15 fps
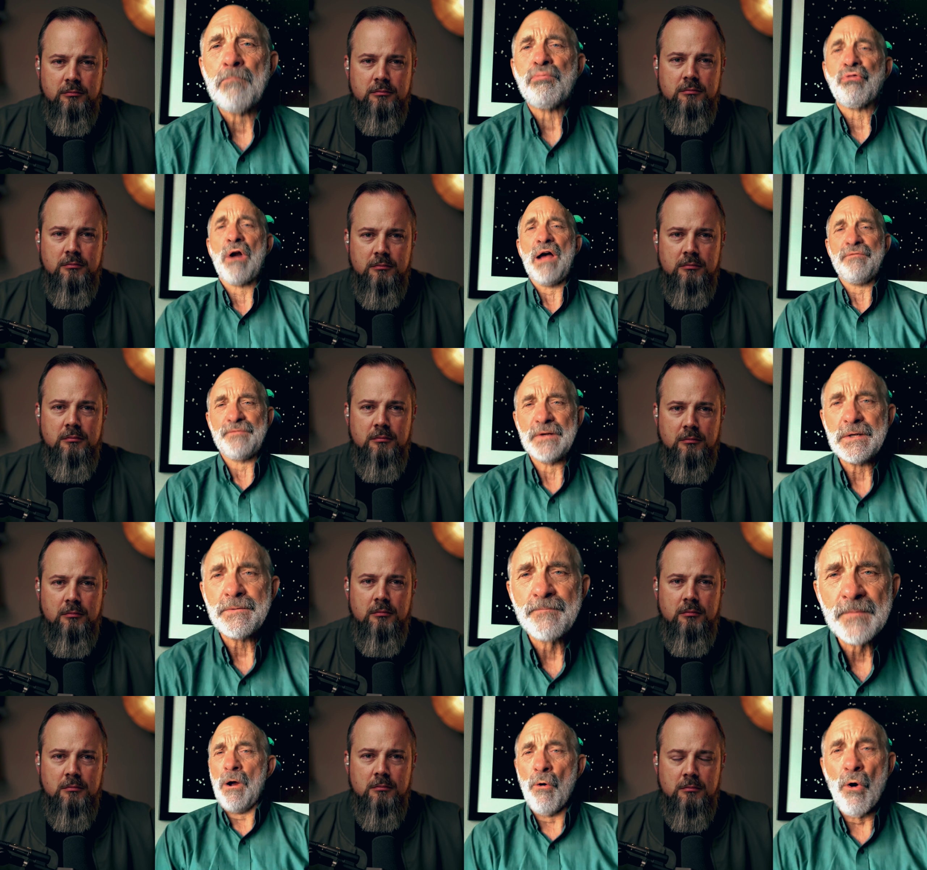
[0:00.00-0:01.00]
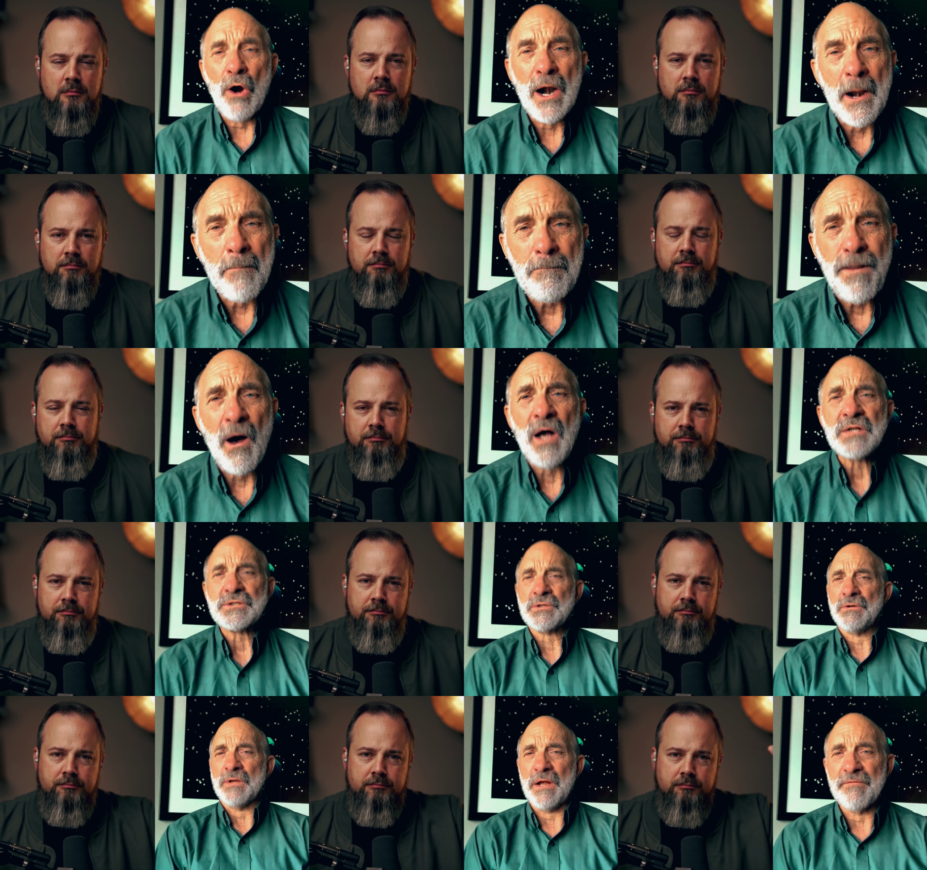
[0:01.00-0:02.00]
Speaker 1: a prophet or an
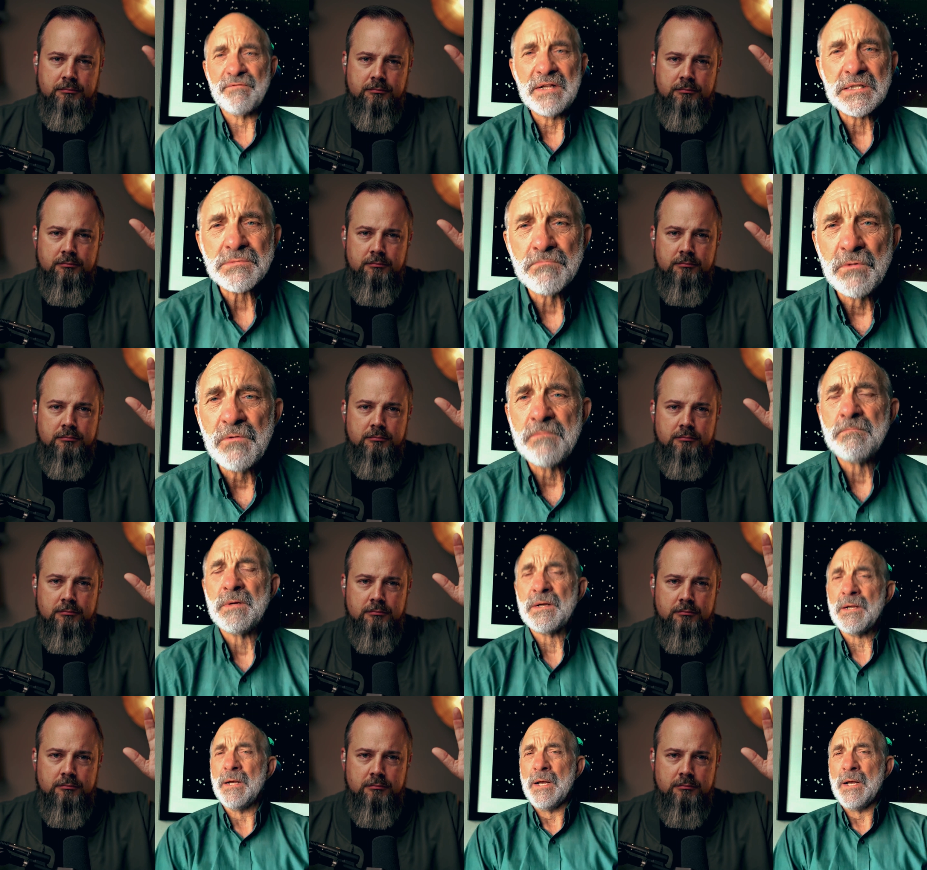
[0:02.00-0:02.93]
apostle of this movement.